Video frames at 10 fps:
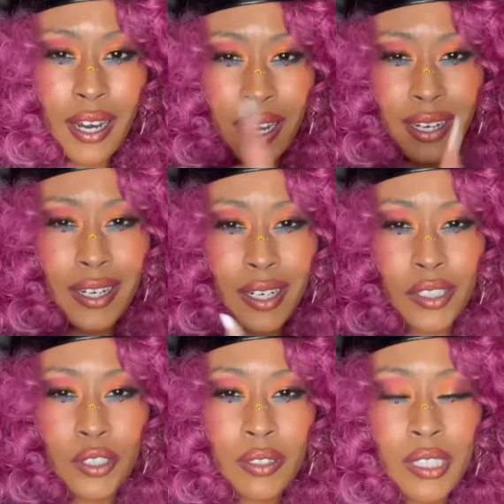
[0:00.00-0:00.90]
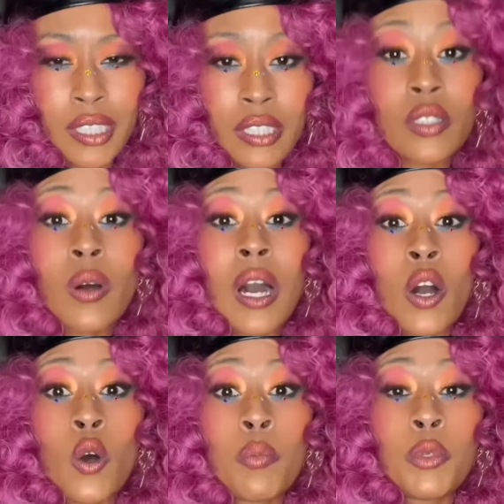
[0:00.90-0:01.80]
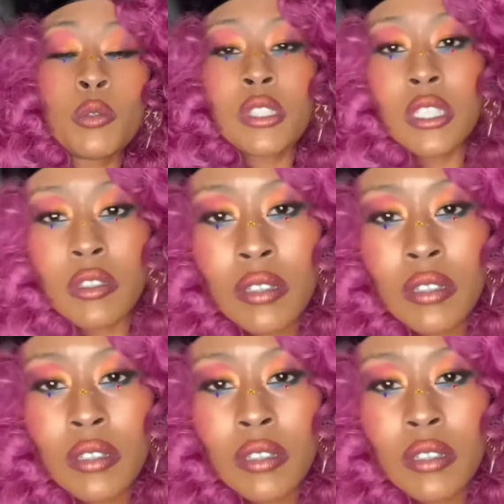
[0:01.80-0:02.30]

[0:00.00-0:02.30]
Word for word: I caught you looking, so I hope you single.